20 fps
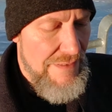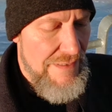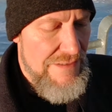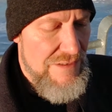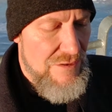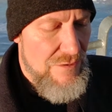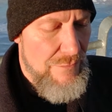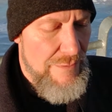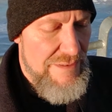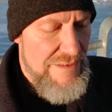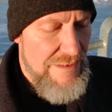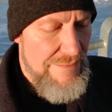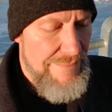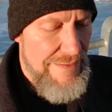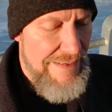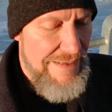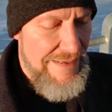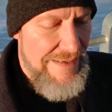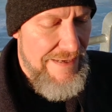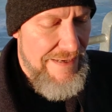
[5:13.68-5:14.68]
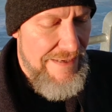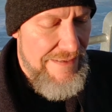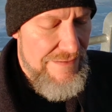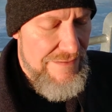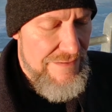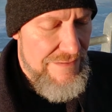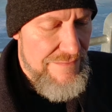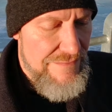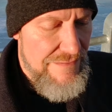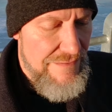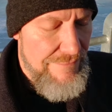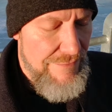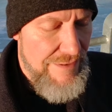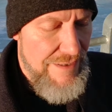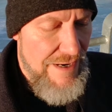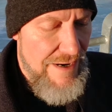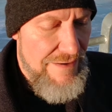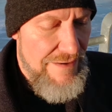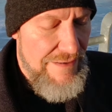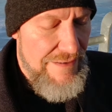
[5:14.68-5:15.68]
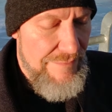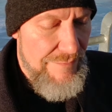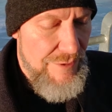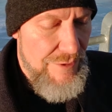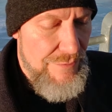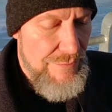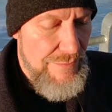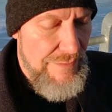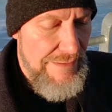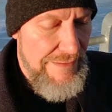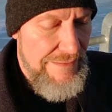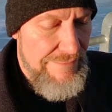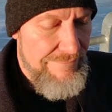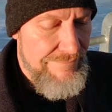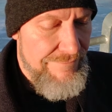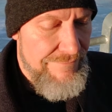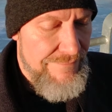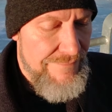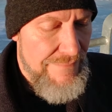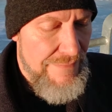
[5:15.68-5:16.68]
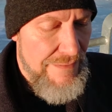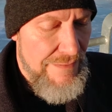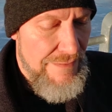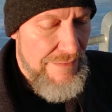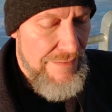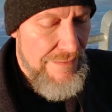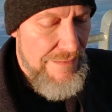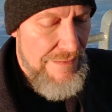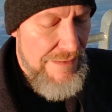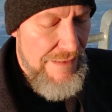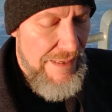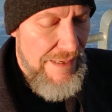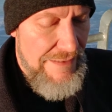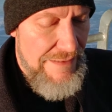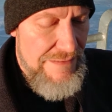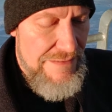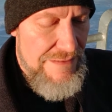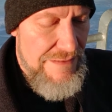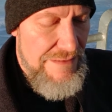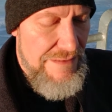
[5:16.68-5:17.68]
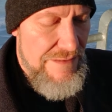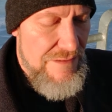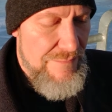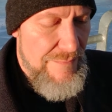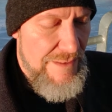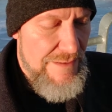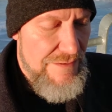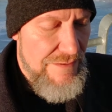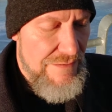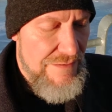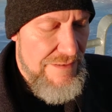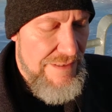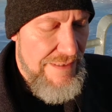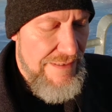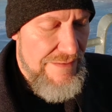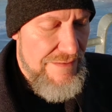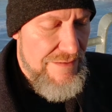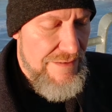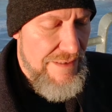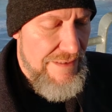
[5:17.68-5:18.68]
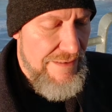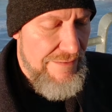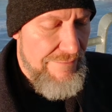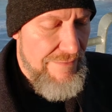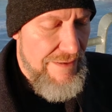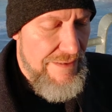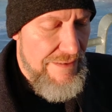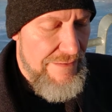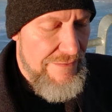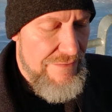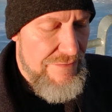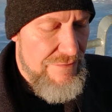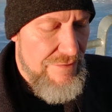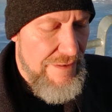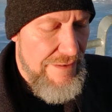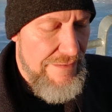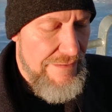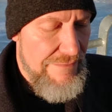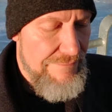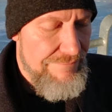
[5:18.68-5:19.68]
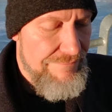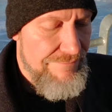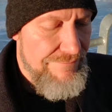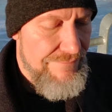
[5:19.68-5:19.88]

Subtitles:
I squinted my eyes and regarded him coolly. I could see his muscles tense, getting ready to strike.